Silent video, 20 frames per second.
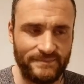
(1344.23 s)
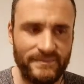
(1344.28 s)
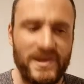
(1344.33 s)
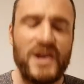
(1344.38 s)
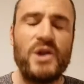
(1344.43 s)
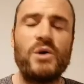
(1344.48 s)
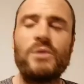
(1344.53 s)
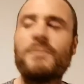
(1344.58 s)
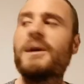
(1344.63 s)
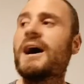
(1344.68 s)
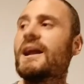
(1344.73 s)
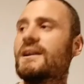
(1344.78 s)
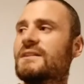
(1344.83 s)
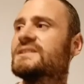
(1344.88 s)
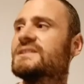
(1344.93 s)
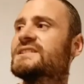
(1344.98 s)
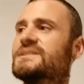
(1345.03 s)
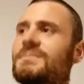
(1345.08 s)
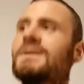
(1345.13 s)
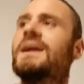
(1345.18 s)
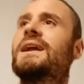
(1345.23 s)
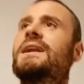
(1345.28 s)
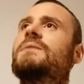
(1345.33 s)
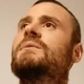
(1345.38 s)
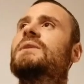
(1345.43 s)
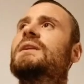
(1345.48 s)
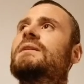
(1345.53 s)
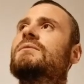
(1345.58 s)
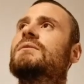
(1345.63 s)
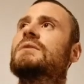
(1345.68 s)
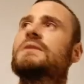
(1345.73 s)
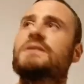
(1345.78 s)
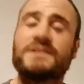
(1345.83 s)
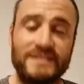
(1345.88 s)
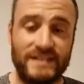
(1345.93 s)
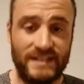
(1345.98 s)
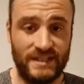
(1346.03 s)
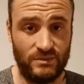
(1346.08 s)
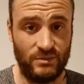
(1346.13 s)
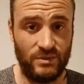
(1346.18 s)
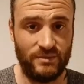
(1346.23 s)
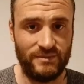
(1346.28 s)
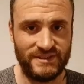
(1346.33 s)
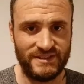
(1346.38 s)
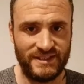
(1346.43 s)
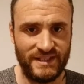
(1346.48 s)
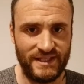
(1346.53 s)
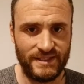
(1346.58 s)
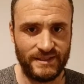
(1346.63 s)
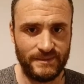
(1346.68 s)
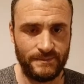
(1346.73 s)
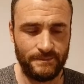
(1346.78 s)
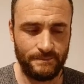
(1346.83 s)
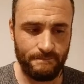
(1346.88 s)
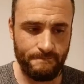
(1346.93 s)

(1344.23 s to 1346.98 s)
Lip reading: No man on this planet will ever understand a woman's head.